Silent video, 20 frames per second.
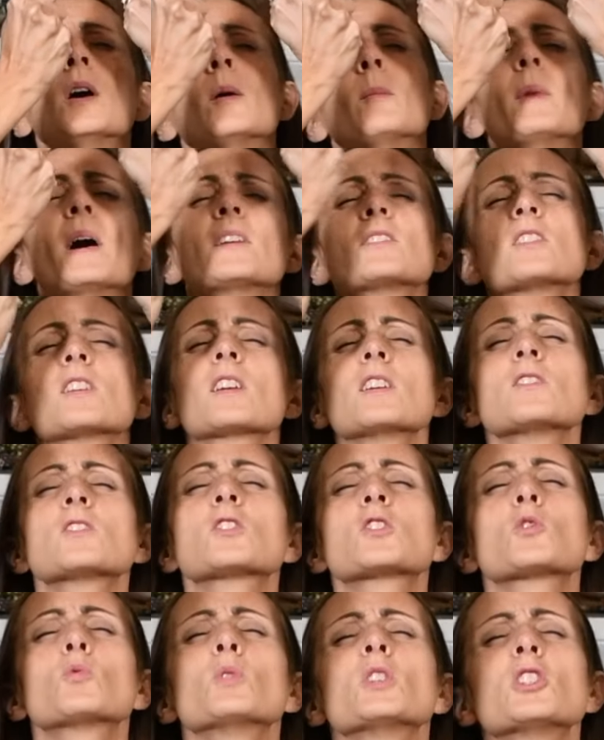Imagine it getting
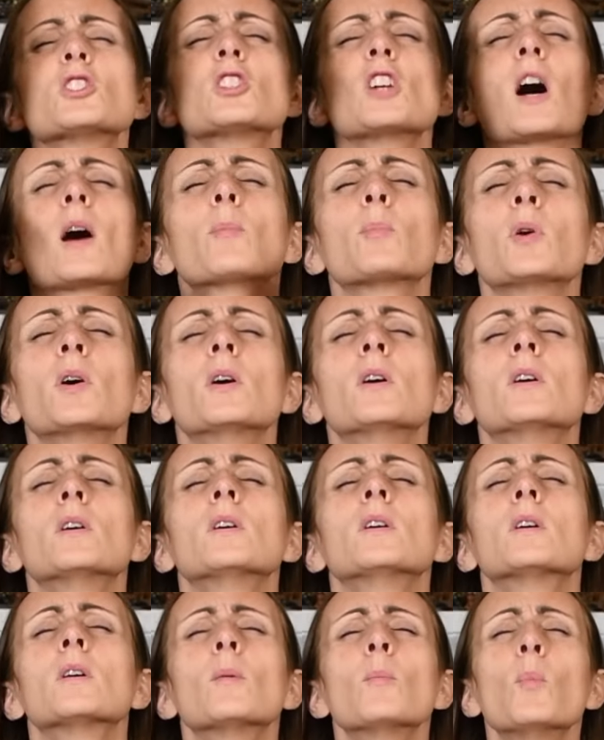squished up.
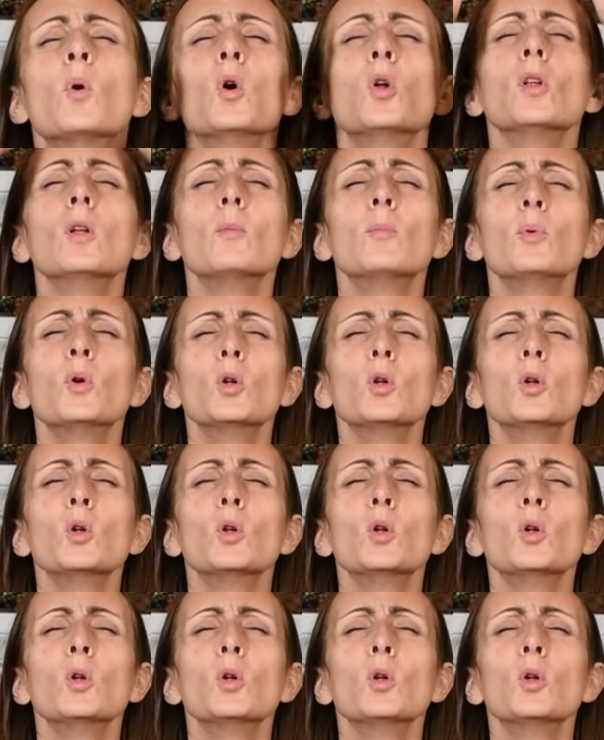Pull